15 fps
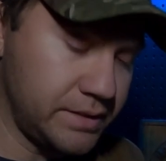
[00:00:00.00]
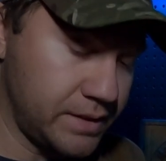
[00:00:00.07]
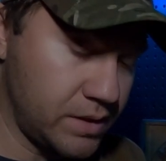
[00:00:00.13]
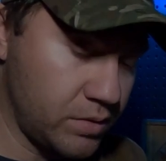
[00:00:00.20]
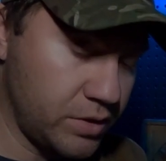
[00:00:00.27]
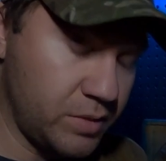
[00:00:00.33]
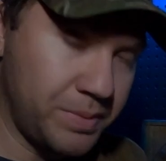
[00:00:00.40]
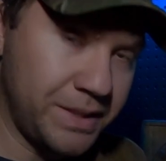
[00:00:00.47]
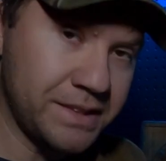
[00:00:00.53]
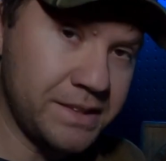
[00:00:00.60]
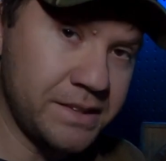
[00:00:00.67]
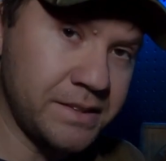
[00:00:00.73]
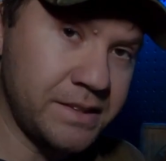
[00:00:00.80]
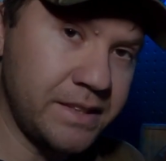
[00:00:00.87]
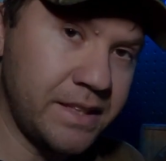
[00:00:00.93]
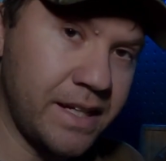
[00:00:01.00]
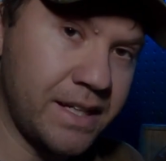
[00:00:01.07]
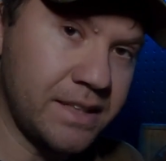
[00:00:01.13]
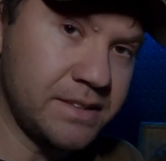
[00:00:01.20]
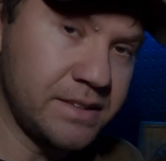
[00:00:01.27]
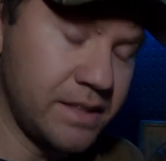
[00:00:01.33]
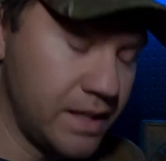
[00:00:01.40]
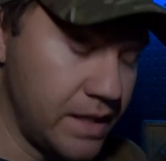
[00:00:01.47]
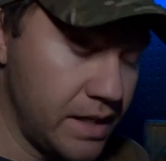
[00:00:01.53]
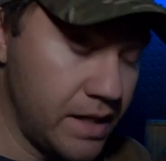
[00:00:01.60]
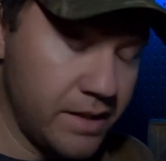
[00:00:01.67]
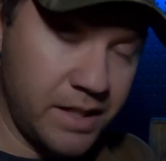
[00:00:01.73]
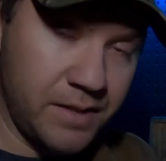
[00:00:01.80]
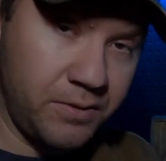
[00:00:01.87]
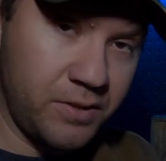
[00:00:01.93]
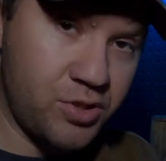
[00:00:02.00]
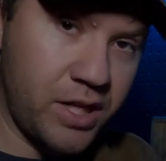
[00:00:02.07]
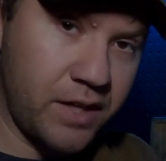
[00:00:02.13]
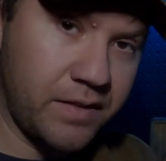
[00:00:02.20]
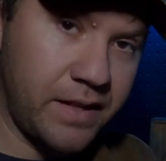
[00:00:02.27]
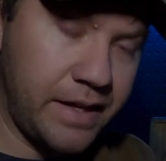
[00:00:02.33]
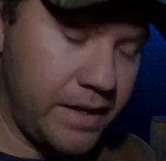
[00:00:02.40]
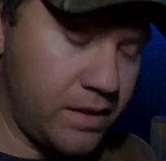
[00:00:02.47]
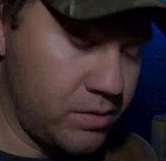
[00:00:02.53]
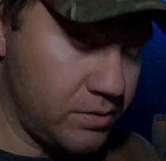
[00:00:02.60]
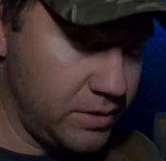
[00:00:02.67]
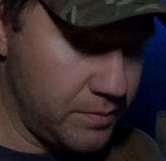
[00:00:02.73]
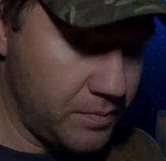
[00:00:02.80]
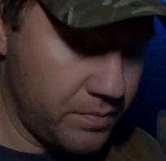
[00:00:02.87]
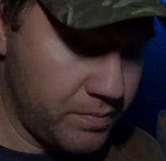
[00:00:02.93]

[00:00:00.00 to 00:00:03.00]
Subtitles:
So you PCC guys, definitely check that out.